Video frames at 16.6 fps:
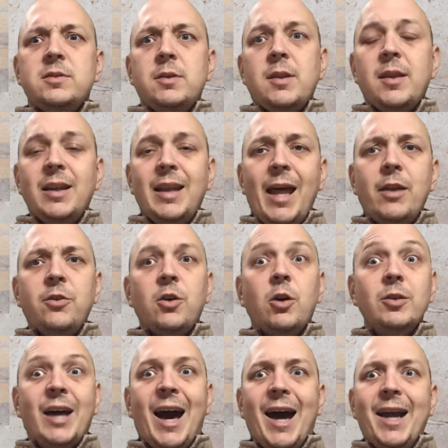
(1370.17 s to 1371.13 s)
The Latin's
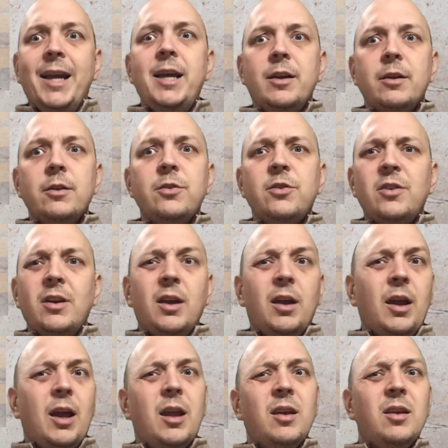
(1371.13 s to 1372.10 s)
called hiatus,
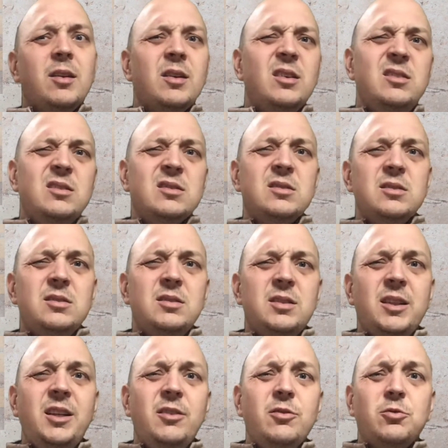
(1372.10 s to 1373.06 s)
and
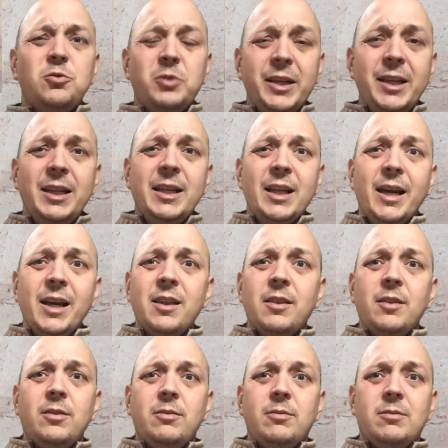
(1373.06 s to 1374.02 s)
they didn't really like
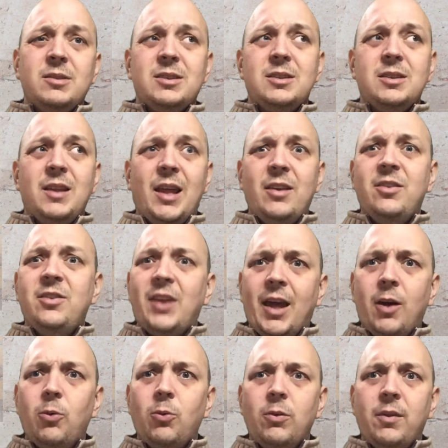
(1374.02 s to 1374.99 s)
that
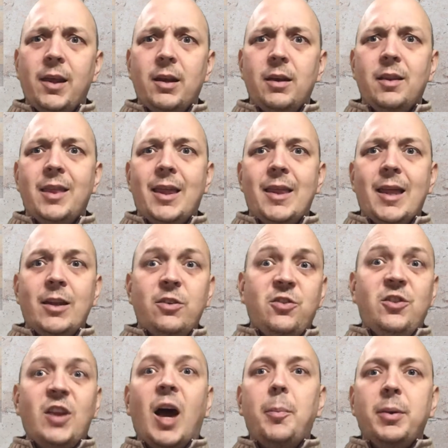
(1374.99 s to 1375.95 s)
sound, that
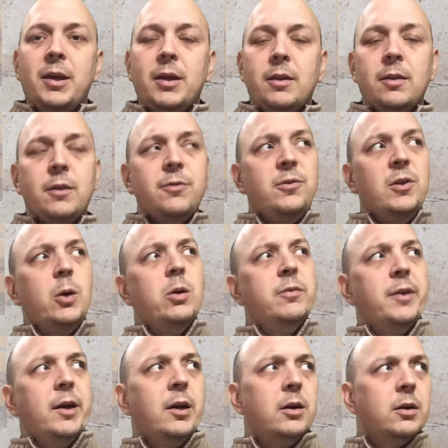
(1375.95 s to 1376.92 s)
stopping the flow of
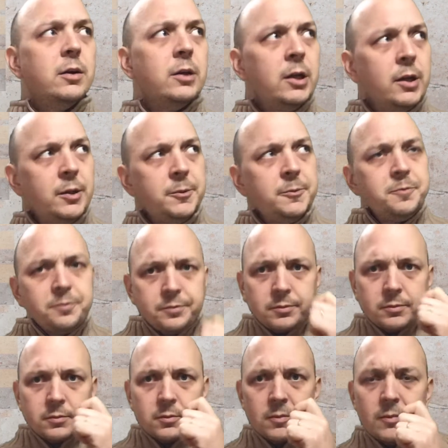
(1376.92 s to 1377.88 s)
air.
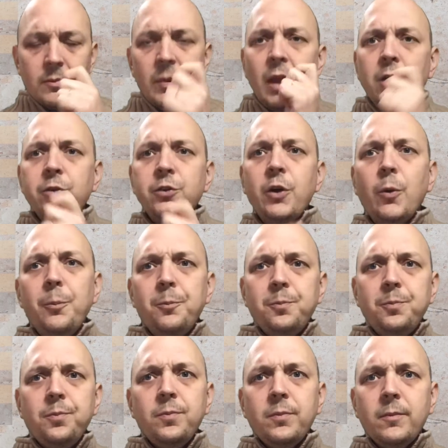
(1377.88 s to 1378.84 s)
So
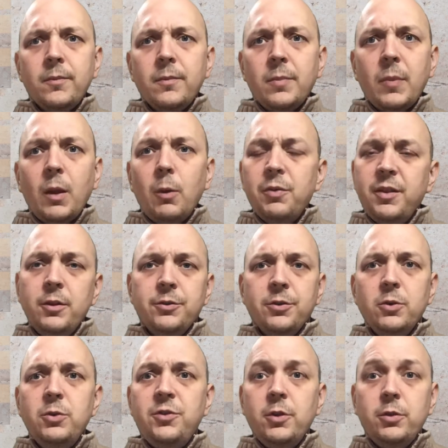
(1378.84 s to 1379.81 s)
what they'll
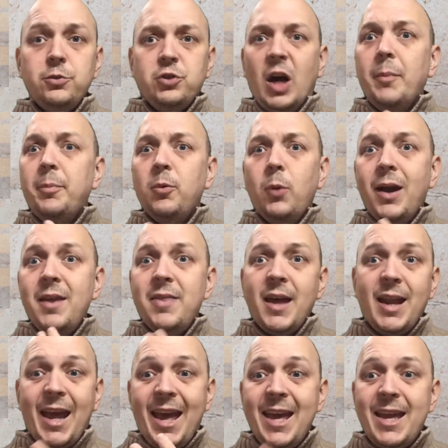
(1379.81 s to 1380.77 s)
do is they'll drop away
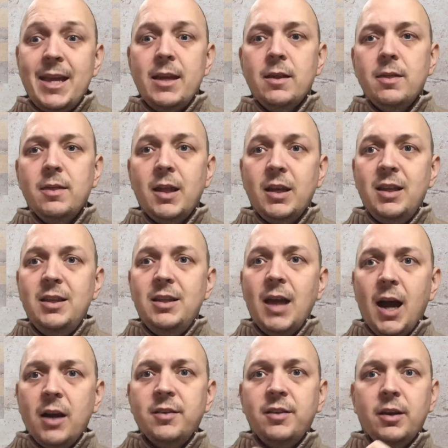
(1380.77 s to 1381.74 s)
that A, that
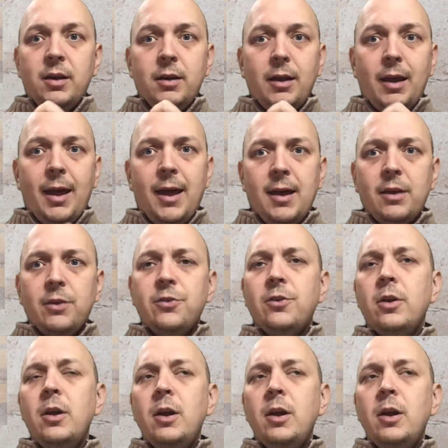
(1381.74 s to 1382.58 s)
jacta est